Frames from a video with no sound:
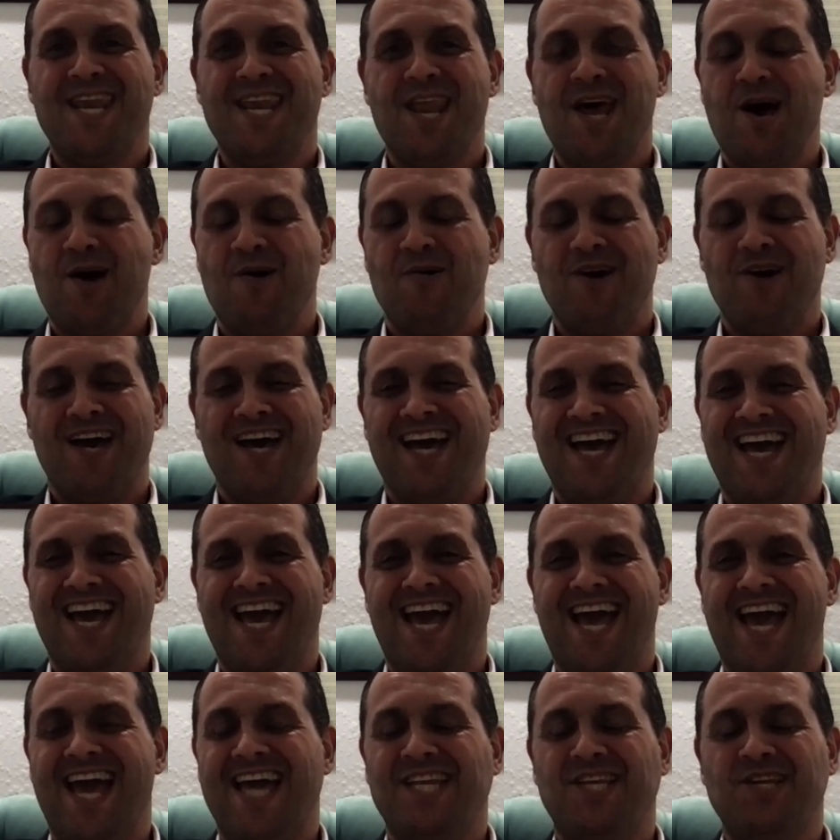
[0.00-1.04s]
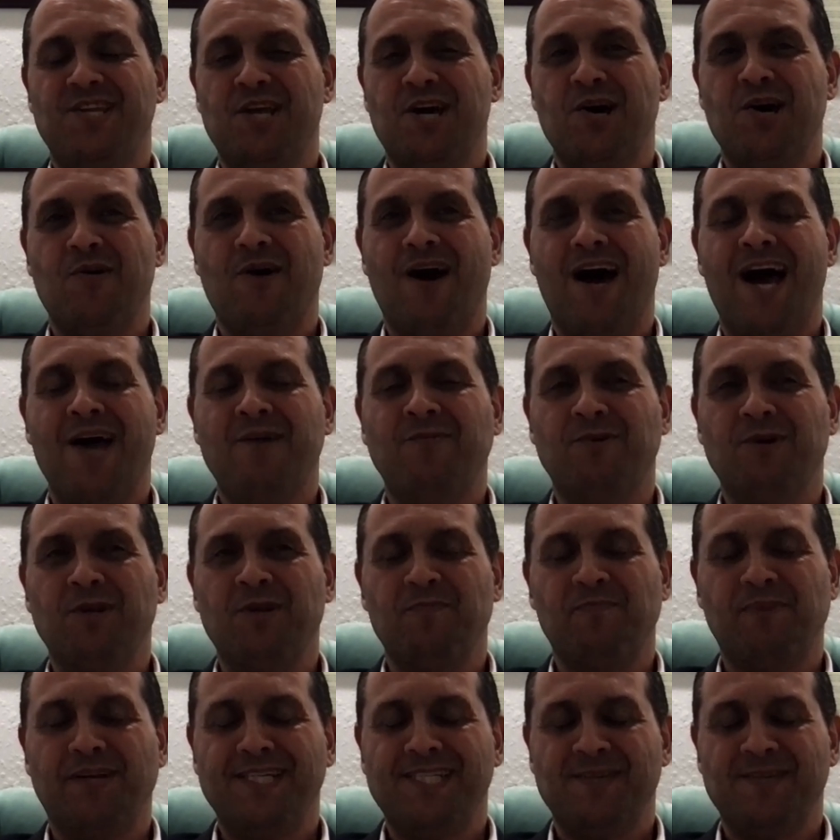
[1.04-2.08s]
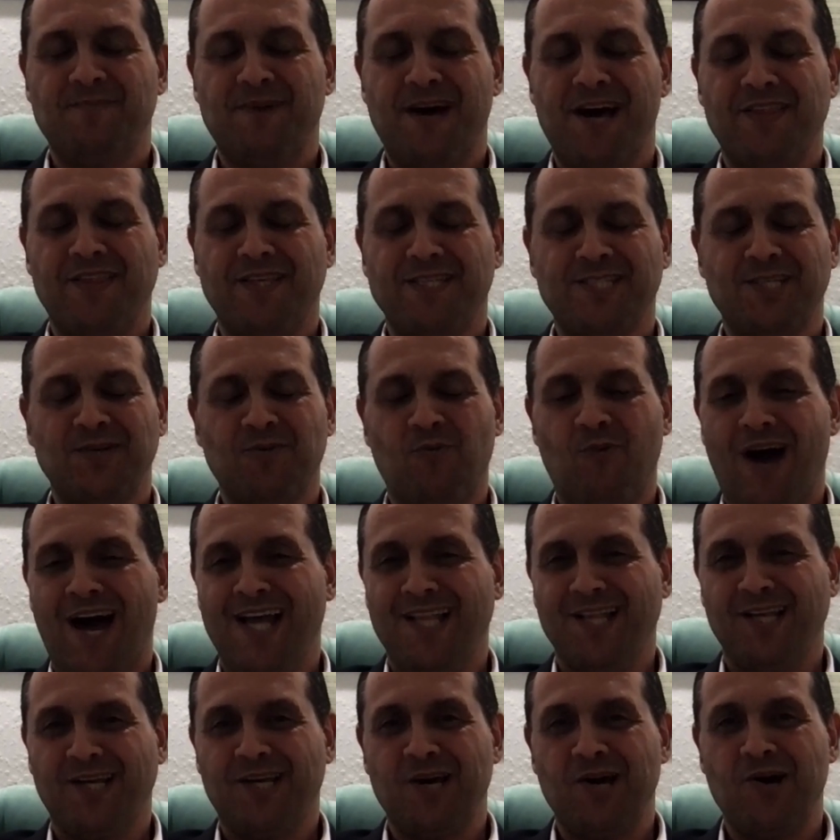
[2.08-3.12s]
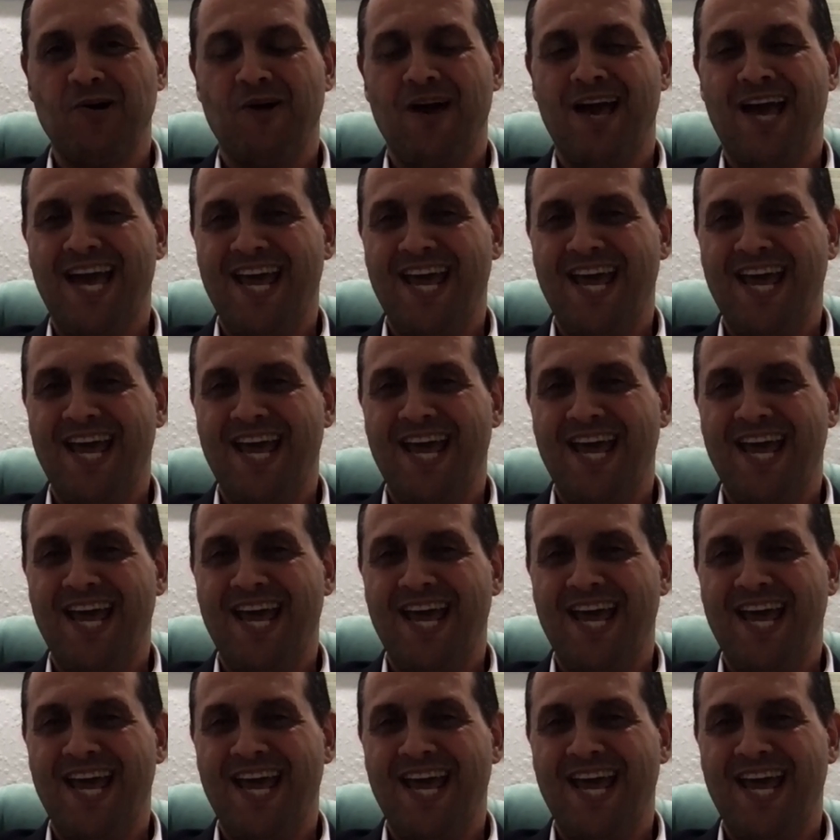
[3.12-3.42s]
No. And, you know, I wrote a piece about this a while ago.